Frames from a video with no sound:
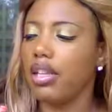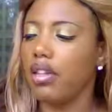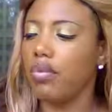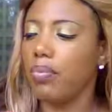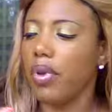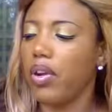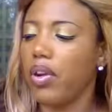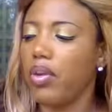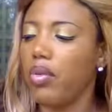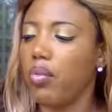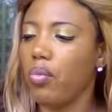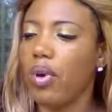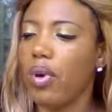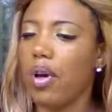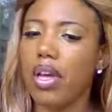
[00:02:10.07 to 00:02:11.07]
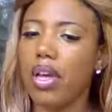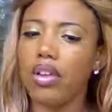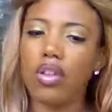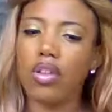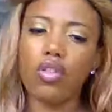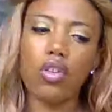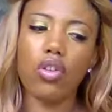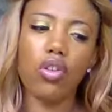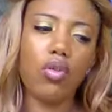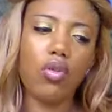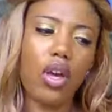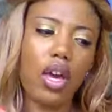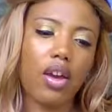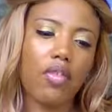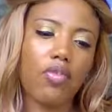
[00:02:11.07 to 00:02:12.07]
Spirit, what message do you
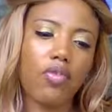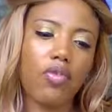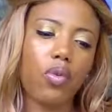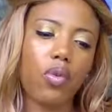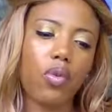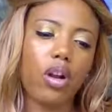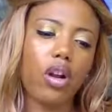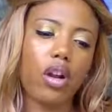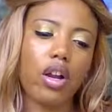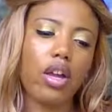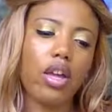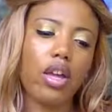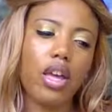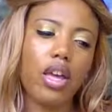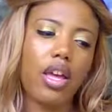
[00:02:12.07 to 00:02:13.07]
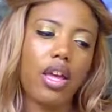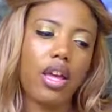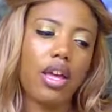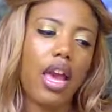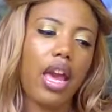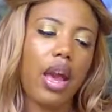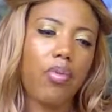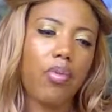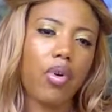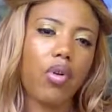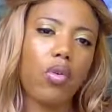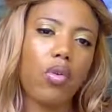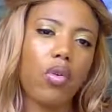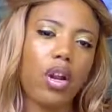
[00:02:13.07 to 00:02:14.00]
have for Capricorn?